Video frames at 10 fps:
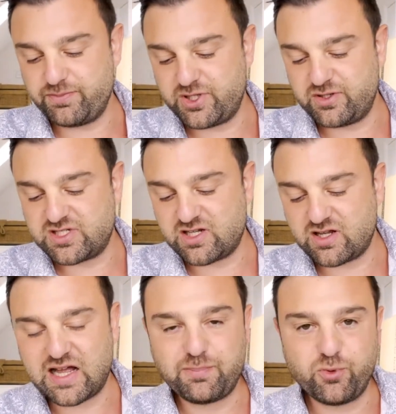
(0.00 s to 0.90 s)

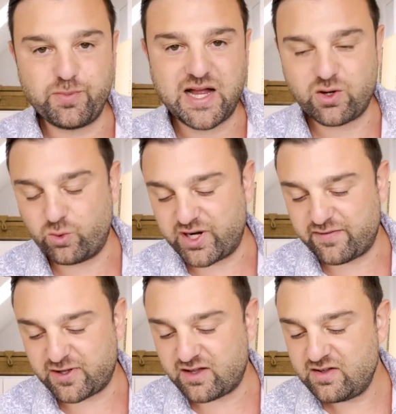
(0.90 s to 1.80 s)
computer, Apple, Mac,
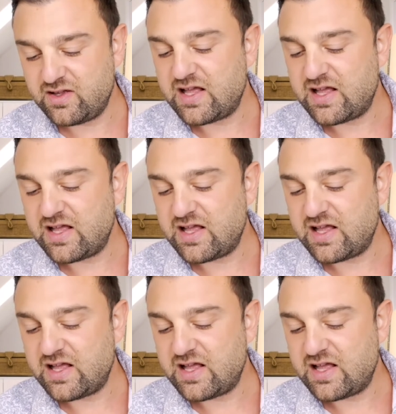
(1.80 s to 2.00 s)
whatever.